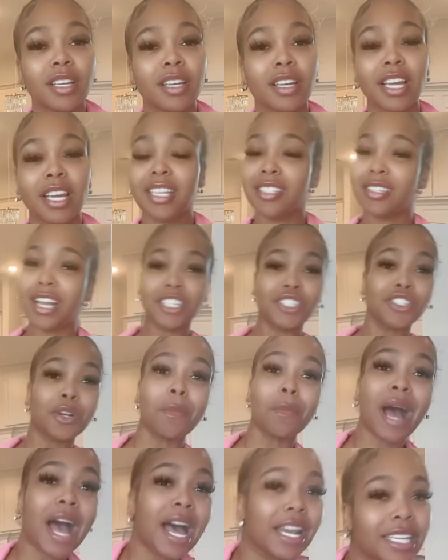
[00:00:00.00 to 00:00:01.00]
It's not your
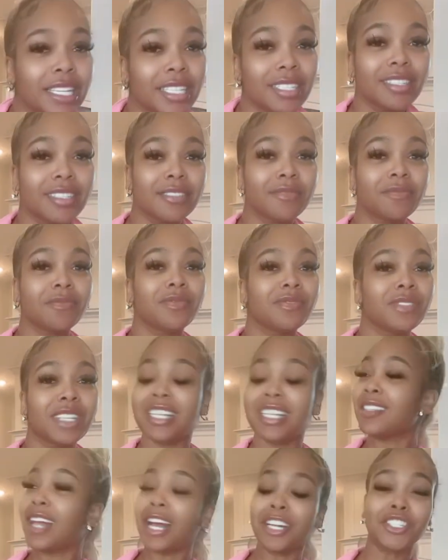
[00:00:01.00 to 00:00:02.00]
body.
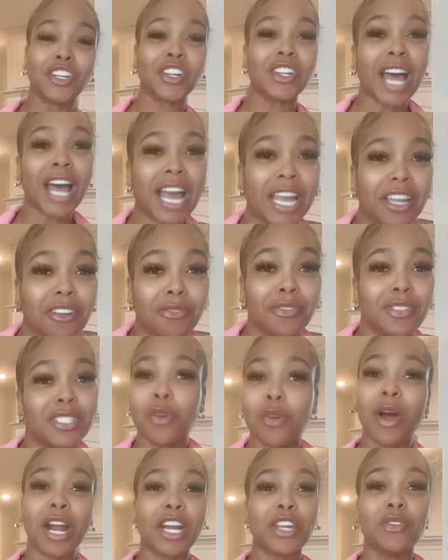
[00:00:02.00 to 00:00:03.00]
It's not your life. So
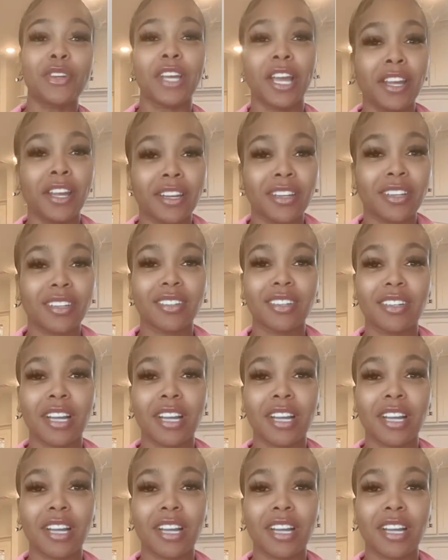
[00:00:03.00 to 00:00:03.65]
why do you care?